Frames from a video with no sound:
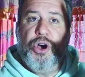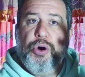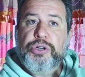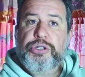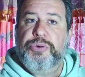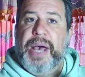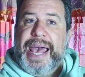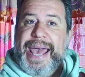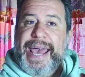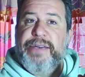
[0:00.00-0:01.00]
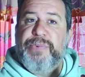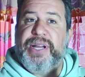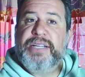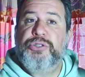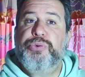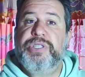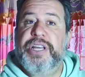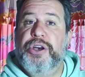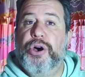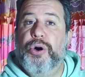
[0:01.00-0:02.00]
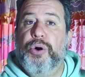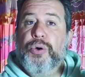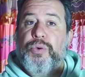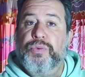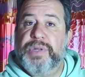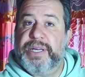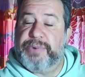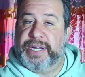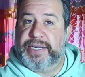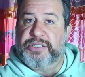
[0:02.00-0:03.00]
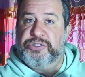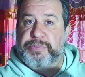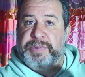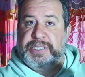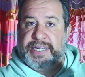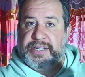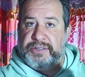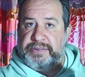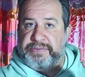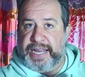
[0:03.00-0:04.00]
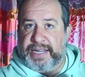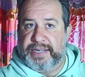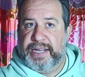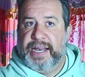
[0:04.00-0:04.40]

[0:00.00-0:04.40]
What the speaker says: or two, any witness who is the only witness to a particular event.